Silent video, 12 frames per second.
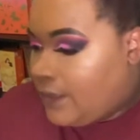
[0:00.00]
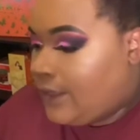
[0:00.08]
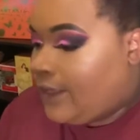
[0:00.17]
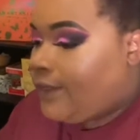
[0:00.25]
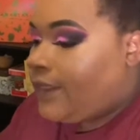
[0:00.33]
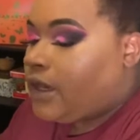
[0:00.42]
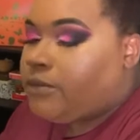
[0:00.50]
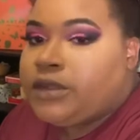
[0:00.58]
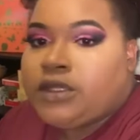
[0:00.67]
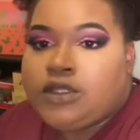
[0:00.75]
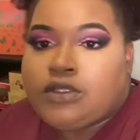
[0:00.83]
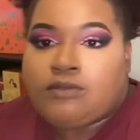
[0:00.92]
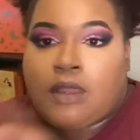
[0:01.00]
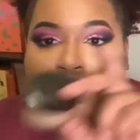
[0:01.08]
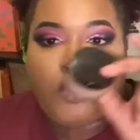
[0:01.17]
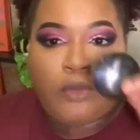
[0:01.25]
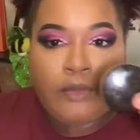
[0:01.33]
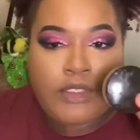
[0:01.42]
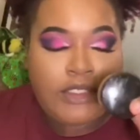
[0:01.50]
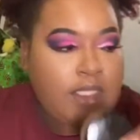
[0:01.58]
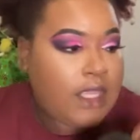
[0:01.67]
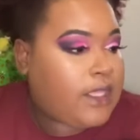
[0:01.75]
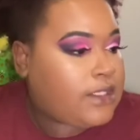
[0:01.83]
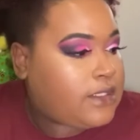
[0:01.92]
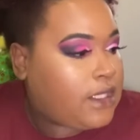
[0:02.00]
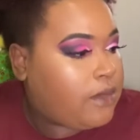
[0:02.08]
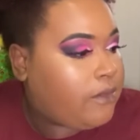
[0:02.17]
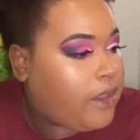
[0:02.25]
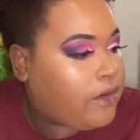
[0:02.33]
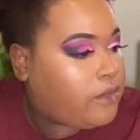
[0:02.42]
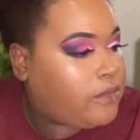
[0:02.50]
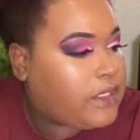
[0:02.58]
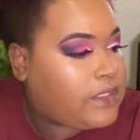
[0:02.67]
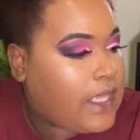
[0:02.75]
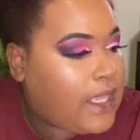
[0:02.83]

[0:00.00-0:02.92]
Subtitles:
And then I'm going to use my Laura Mercier setting powder because